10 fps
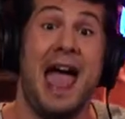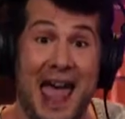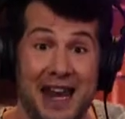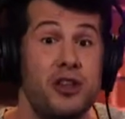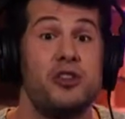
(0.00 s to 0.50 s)

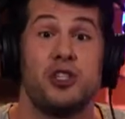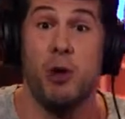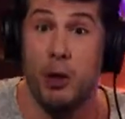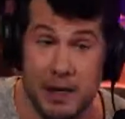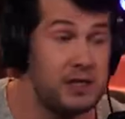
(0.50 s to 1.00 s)
and the
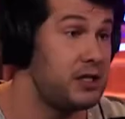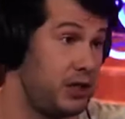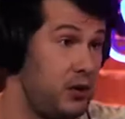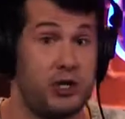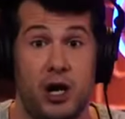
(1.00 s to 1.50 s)
small business
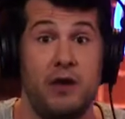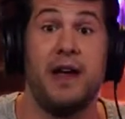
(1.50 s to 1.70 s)
loans that are